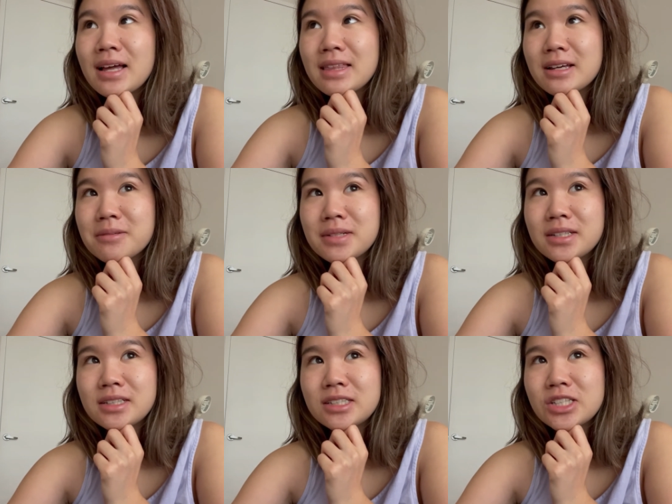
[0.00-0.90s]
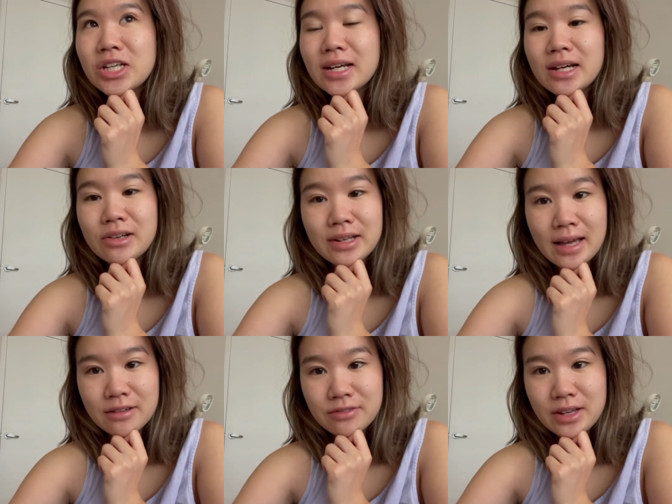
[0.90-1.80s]
think I'm gonna check out a
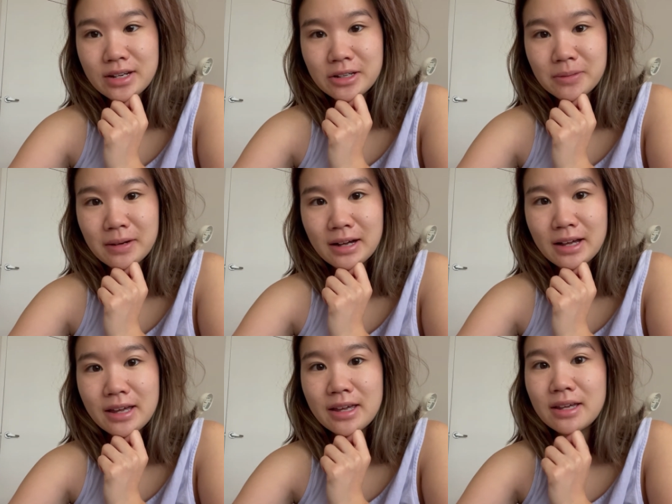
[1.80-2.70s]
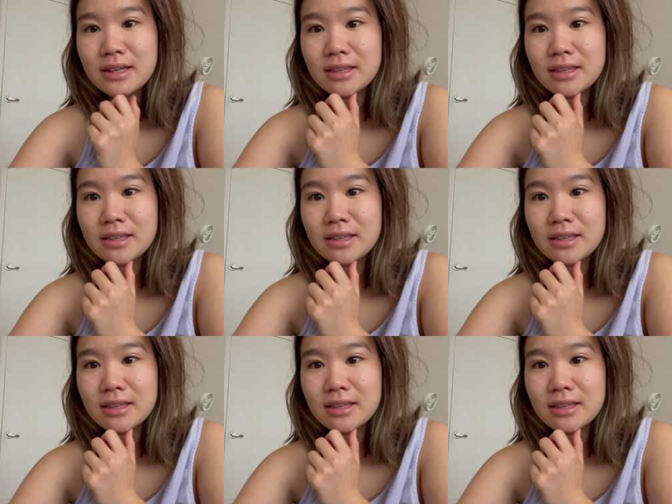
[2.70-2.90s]
cafe nearby,